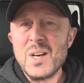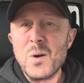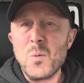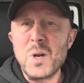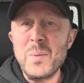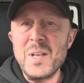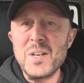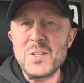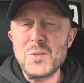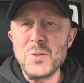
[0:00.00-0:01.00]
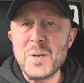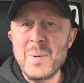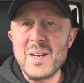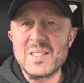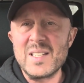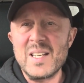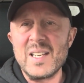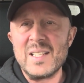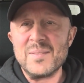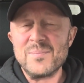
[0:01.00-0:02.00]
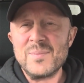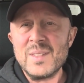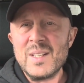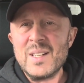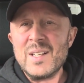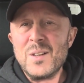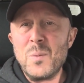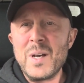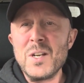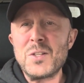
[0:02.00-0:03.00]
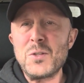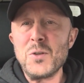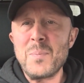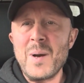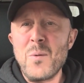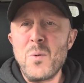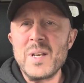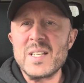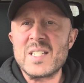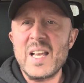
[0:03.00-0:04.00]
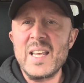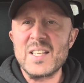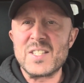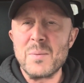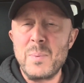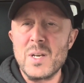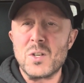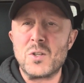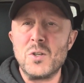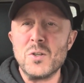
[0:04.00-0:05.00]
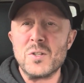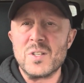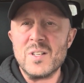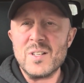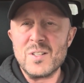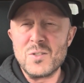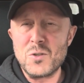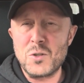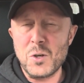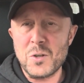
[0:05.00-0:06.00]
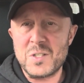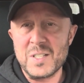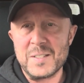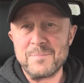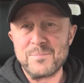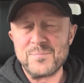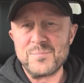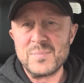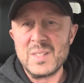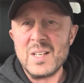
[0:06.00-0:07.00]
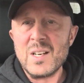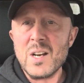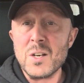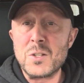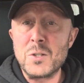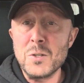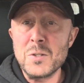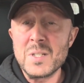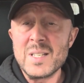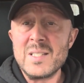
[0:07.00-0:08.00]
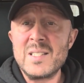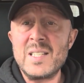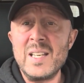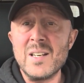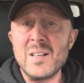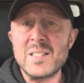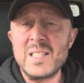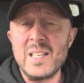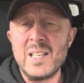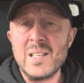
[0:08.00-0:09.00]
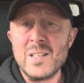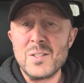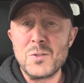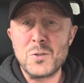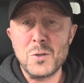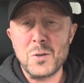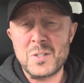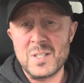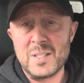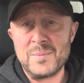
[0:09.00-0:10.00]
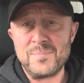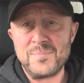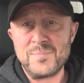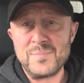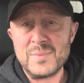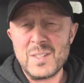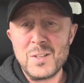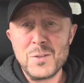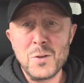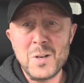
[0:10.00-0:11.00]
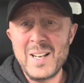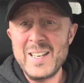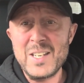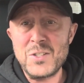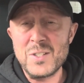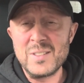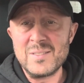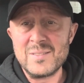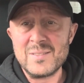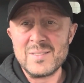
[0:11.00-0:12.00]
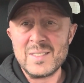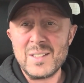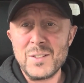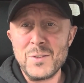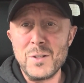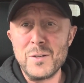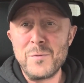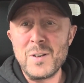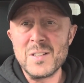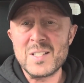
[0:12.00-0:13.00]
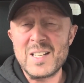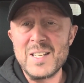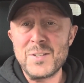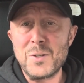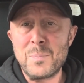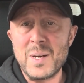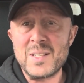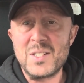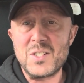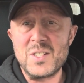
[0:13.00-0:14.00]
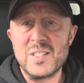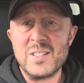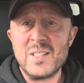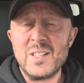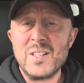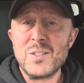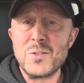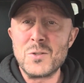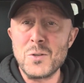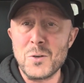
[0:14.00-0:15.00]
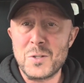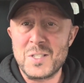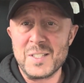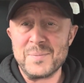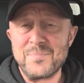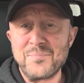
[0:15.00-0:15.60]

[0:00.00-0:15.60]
What are we gonna talk about today? We're gonna talk about what it takes to be a good doctor, a good TRT doctor, not clinician, not advanced clinical practitioner, doctor.